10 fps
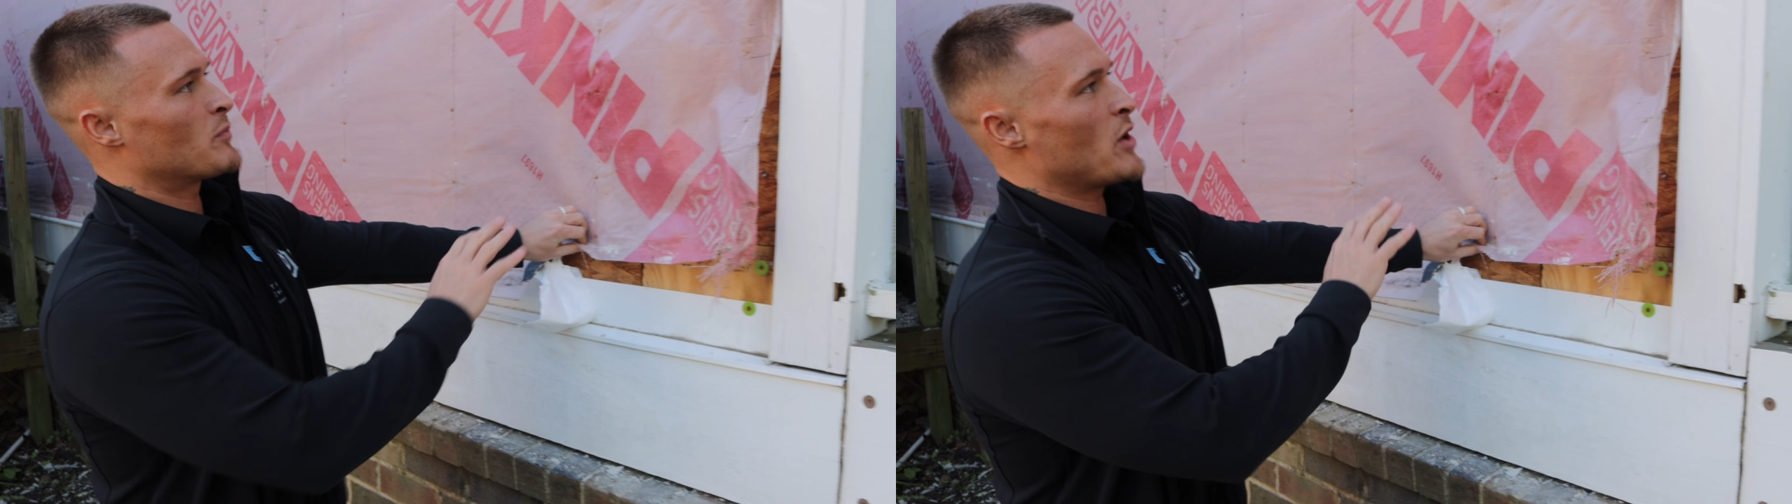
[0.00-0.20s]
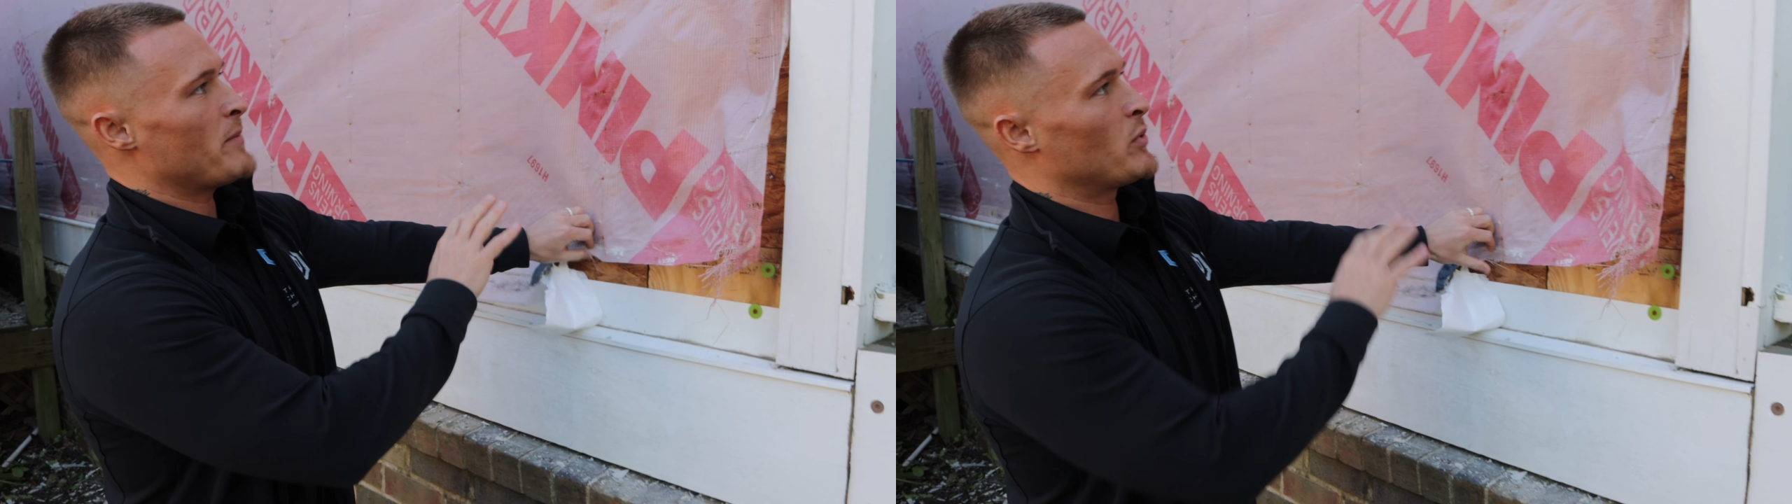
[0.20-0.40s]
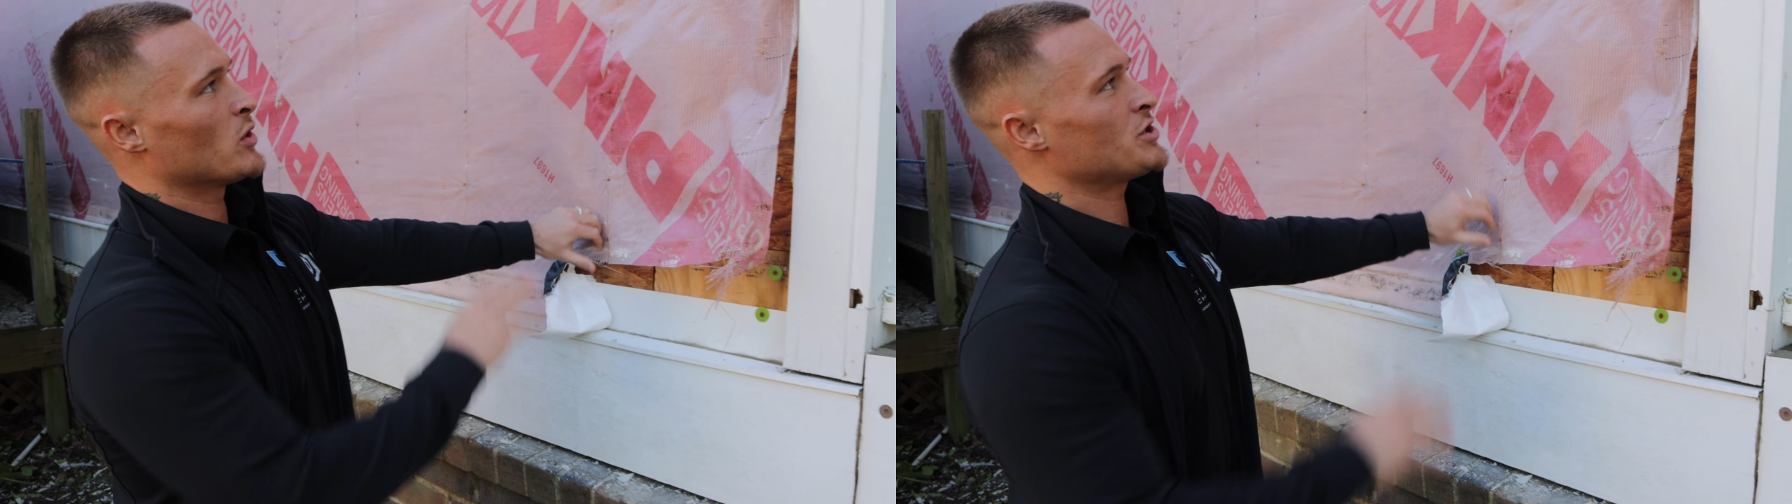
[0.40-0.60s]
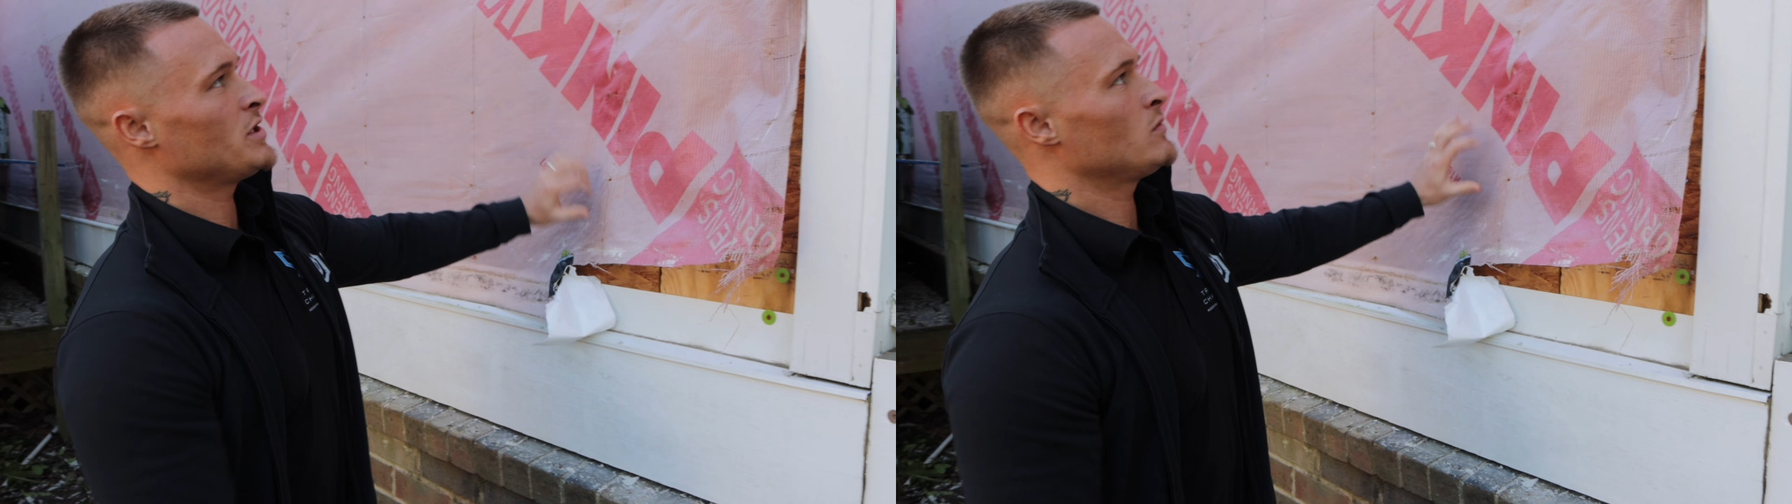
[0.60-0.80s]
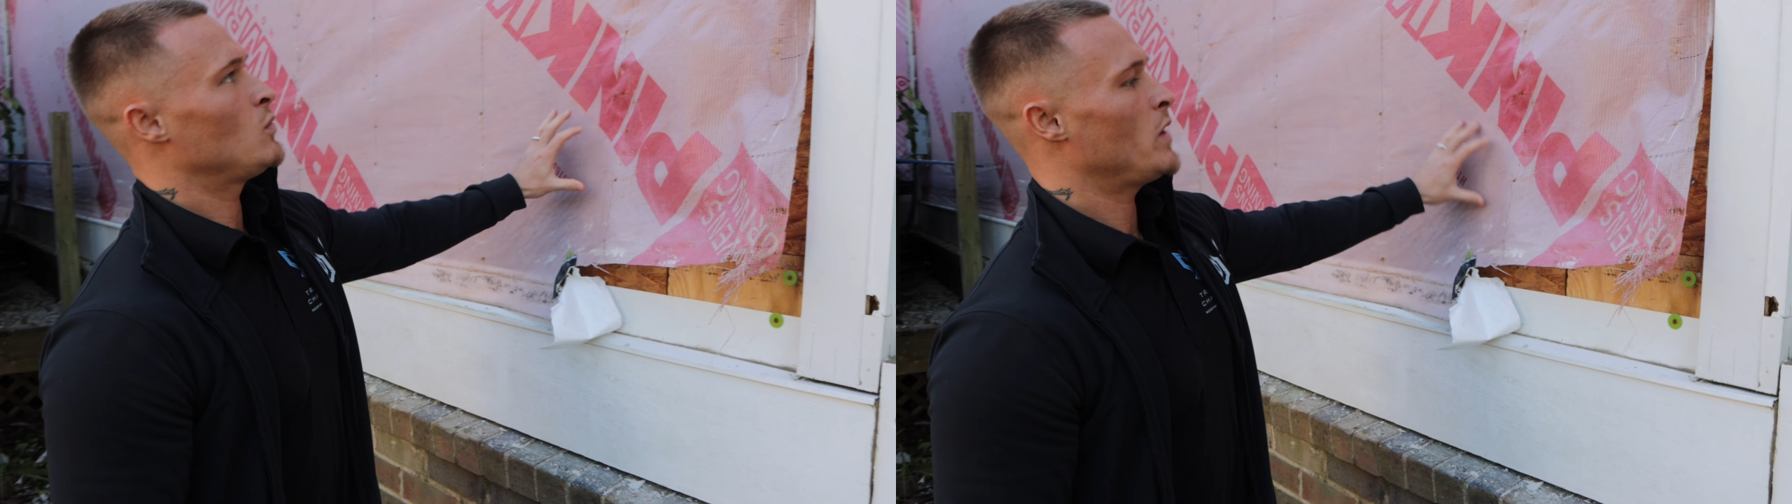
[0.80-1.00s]
prep
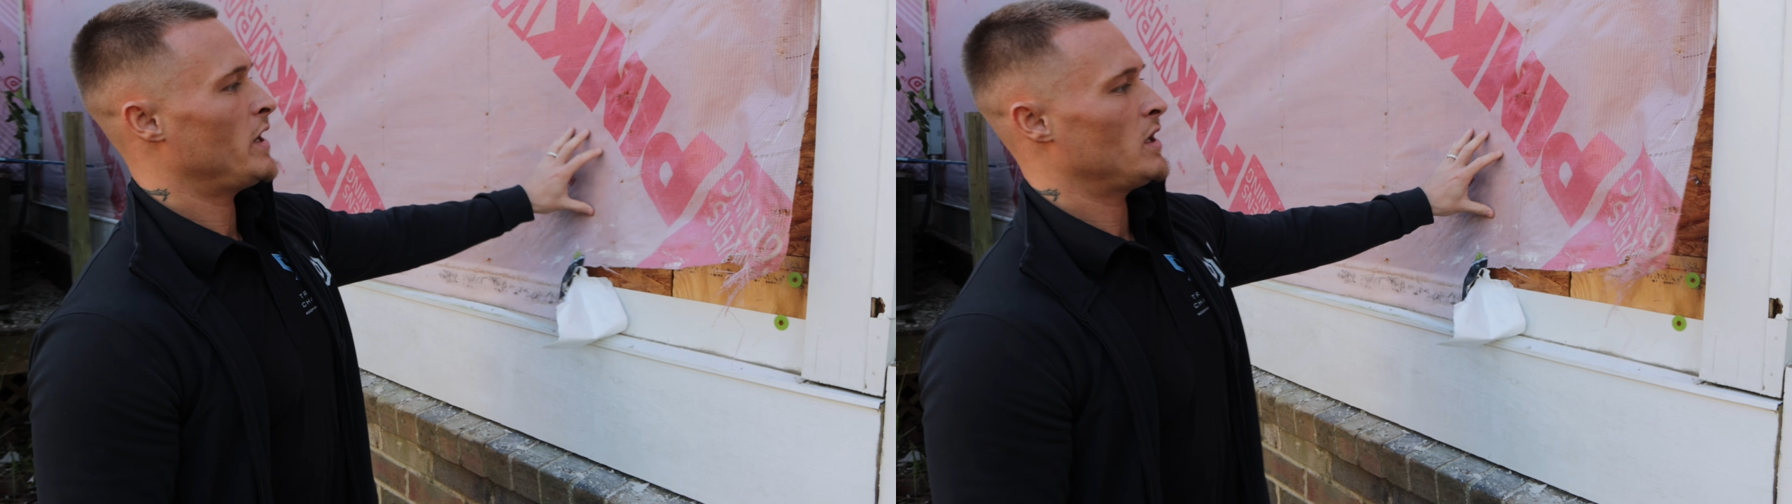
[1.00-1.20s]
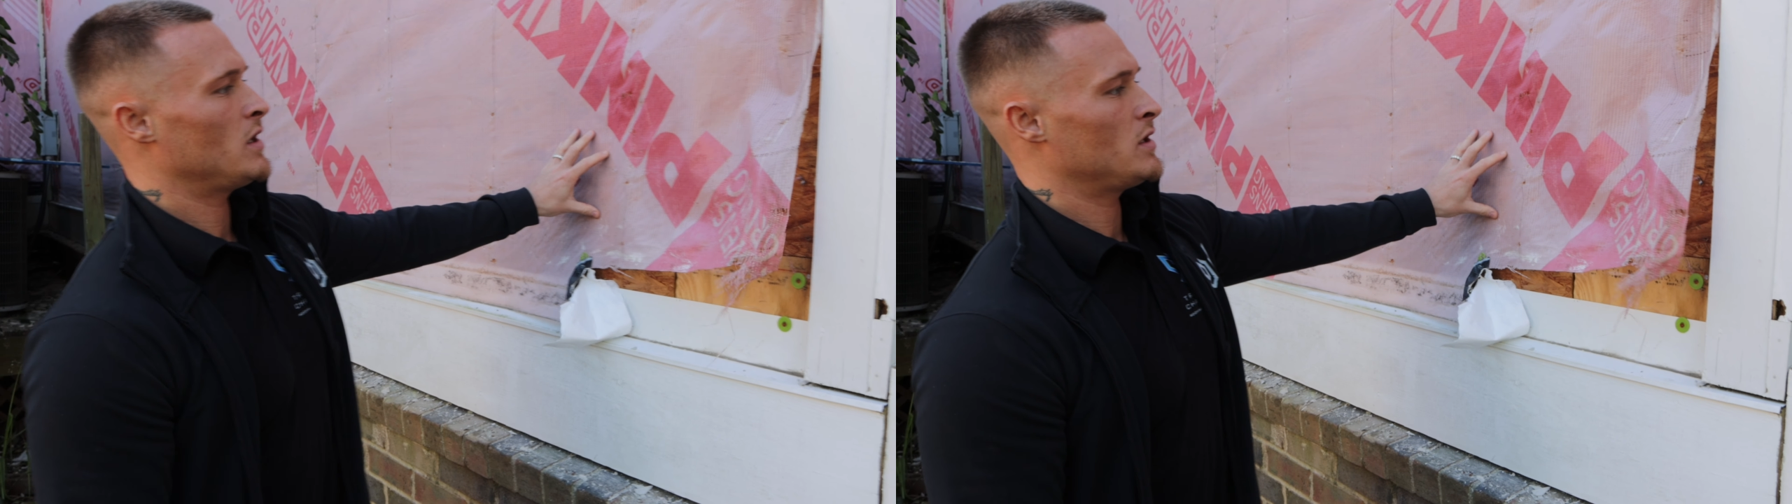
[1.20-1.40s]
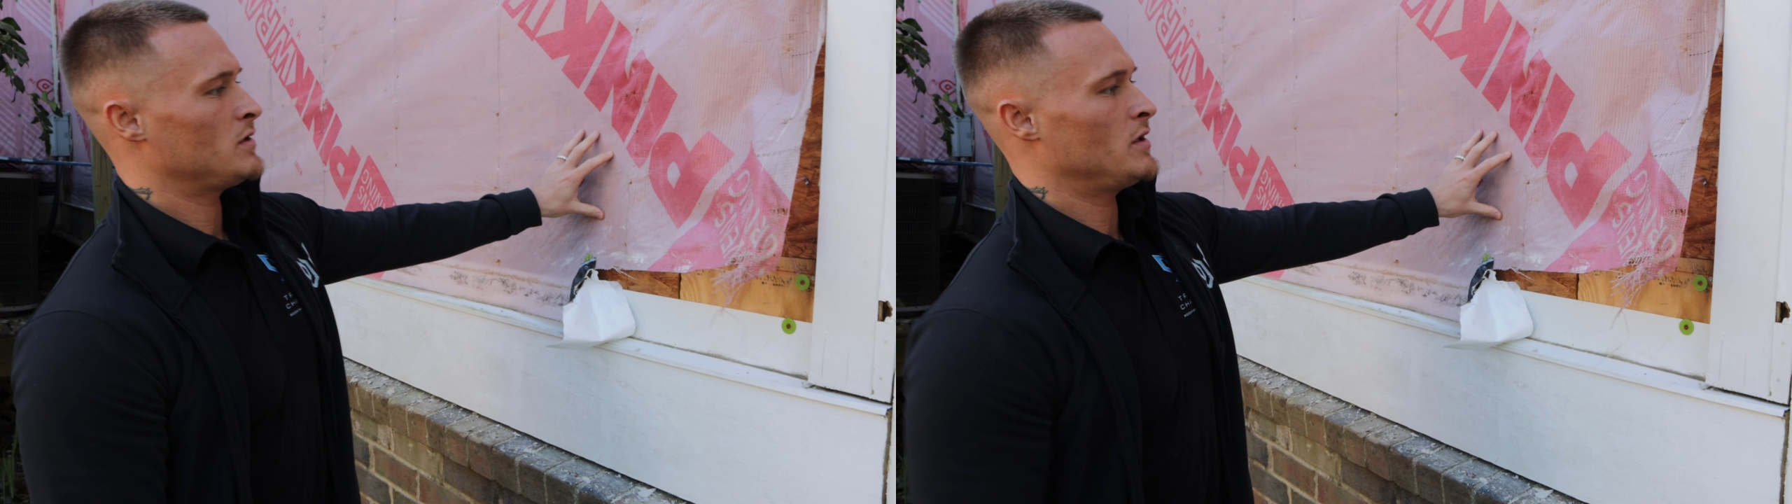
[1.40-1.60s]
portion where